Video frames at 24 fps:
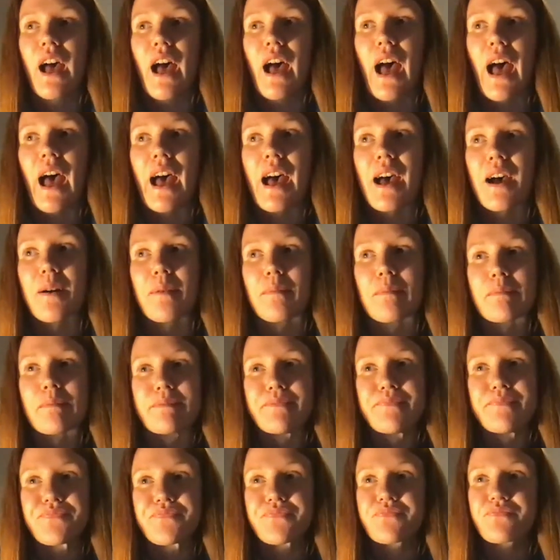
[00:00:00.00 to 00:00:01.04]
And
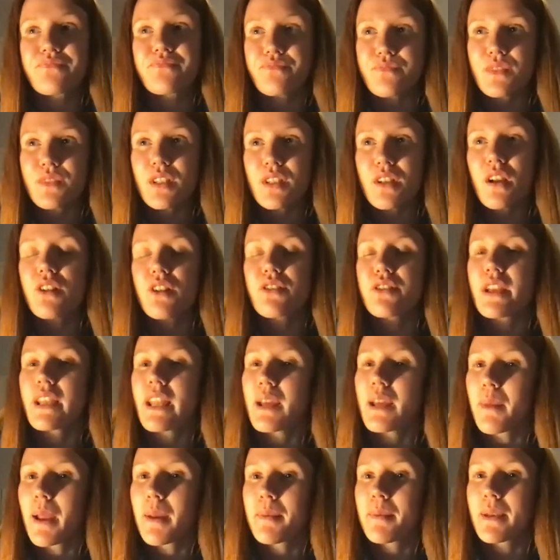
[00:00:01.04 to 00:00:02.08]
I
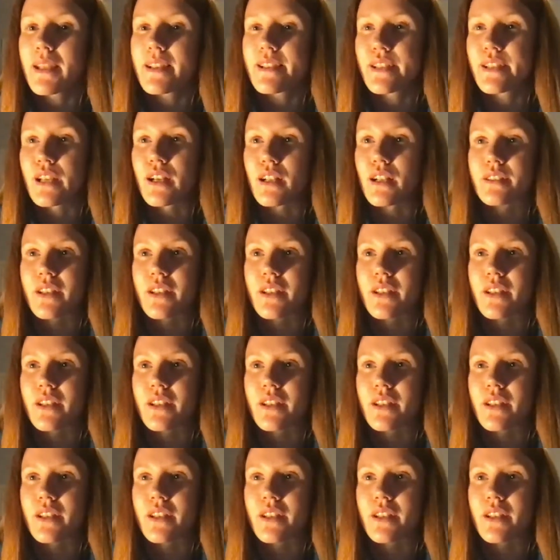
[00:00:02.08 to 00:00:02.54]
think maybe the skills